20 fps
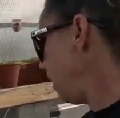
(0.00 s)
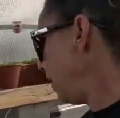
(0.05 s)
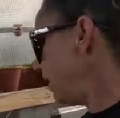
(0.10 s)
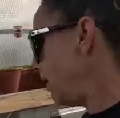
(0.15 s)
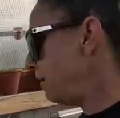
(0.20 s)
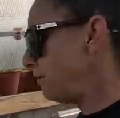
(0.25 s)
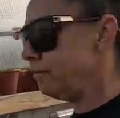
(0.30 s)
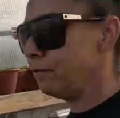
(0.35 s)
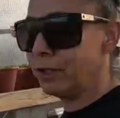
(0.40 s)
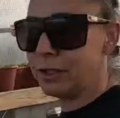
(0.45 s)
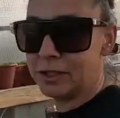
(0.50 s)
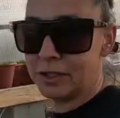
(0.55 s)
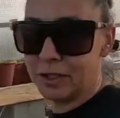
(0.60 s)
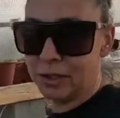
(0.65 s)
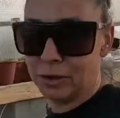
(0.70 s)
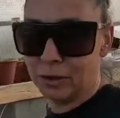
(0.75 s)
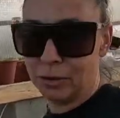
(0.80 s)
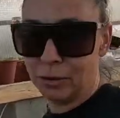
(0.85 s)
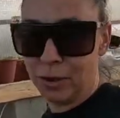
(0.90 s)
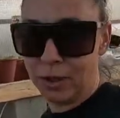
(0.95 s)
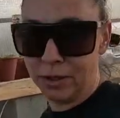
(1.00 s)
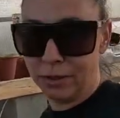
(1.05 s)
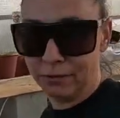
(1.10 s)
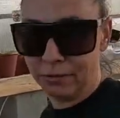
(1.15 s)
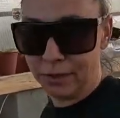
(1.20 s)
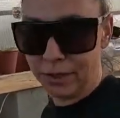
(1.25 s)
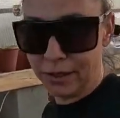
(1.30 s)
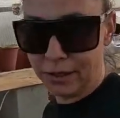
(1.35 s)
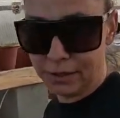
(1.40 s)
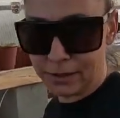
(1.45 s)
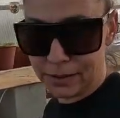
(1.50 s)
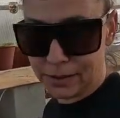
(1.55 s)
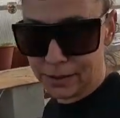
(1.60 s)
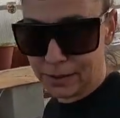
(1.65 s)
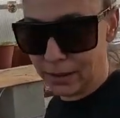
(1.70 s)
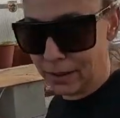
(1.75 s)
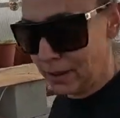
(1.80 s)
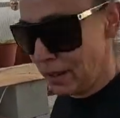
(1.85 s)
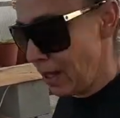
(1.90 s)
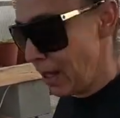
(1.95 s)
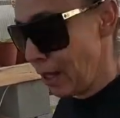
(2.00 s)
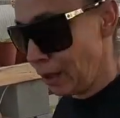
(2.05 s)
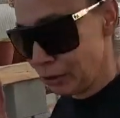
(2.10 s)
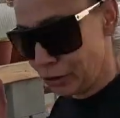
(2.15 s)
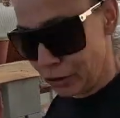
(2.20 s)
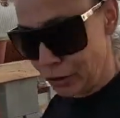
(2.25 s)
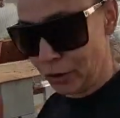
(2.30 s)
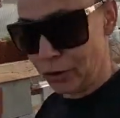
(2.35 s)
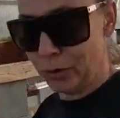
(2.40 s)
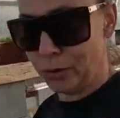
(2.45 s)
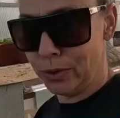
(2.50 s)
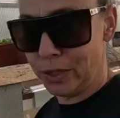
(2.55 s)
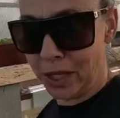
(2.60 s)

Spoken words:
every single one of these. I'll show you